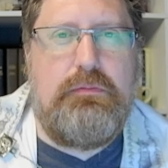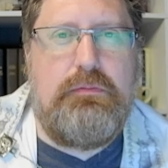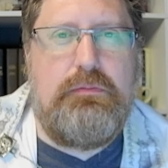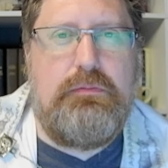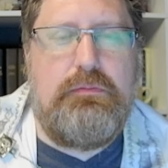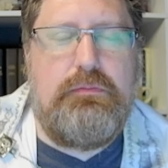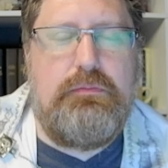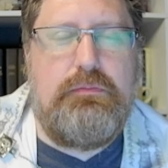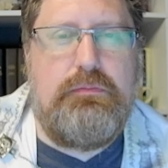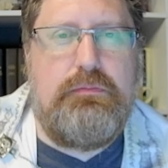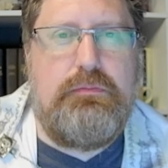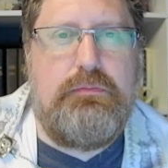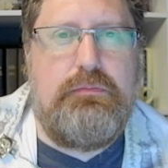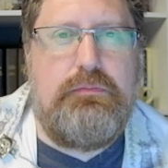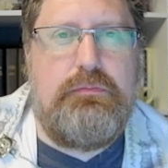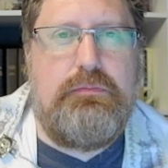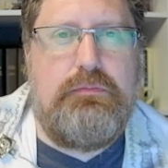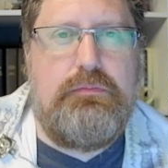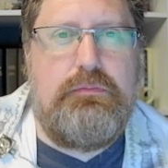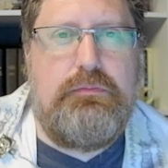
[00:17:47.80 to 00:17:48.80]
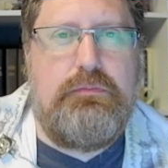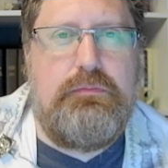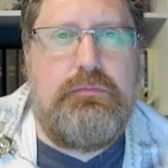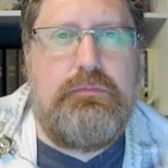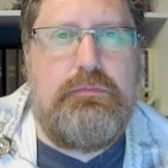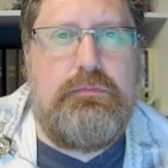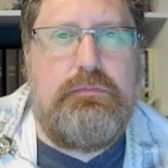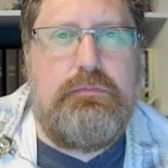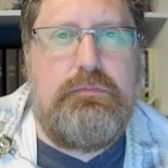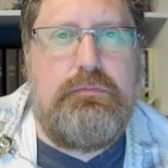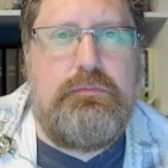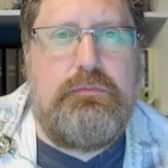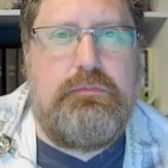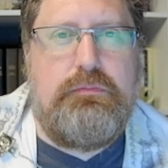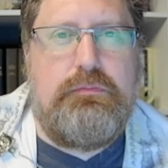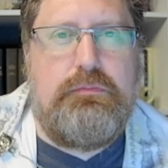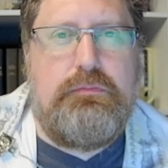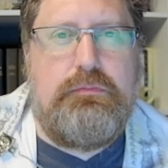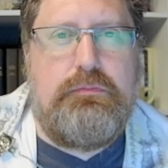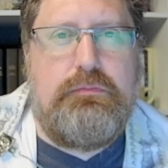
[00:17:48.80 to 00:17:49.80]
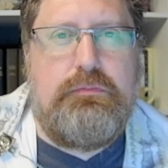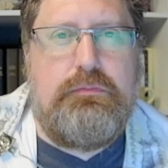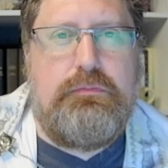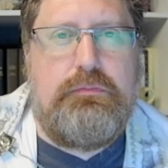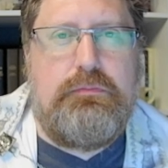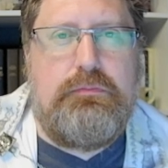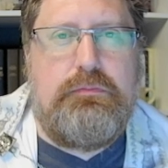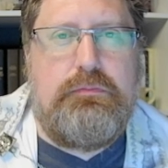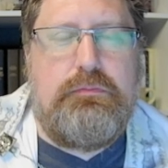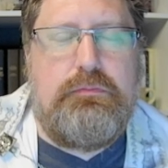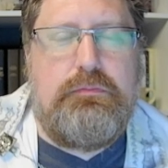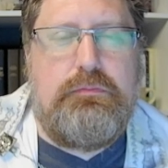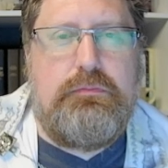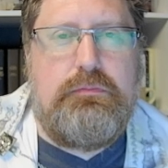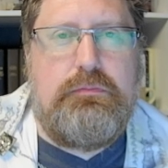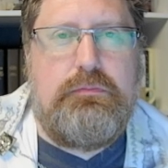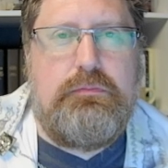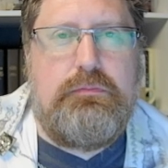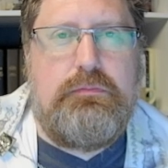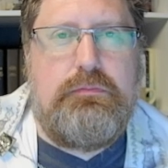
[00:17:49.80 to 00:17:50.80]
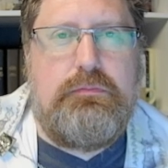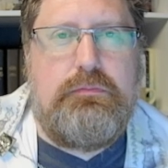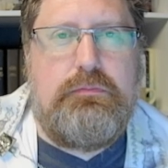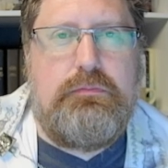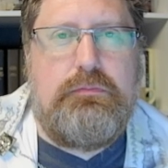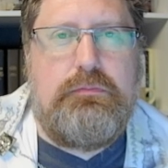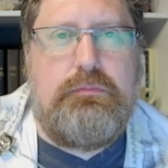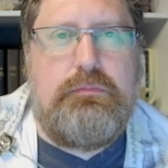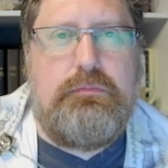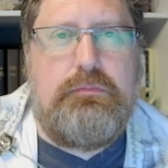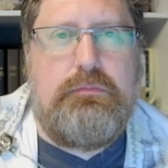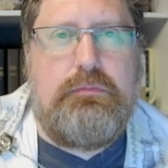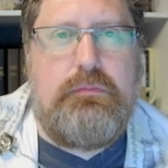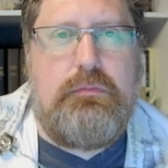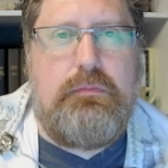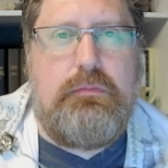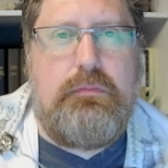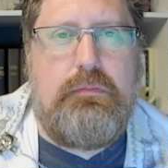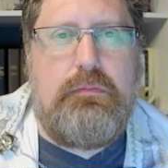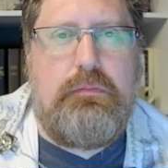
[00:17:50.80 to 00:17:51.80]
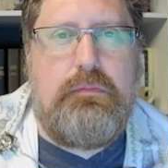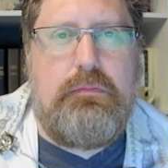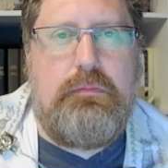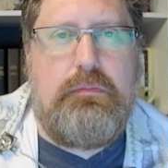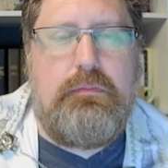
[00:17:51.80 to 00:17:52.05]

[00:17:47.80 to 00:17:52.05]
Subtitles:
[no speech]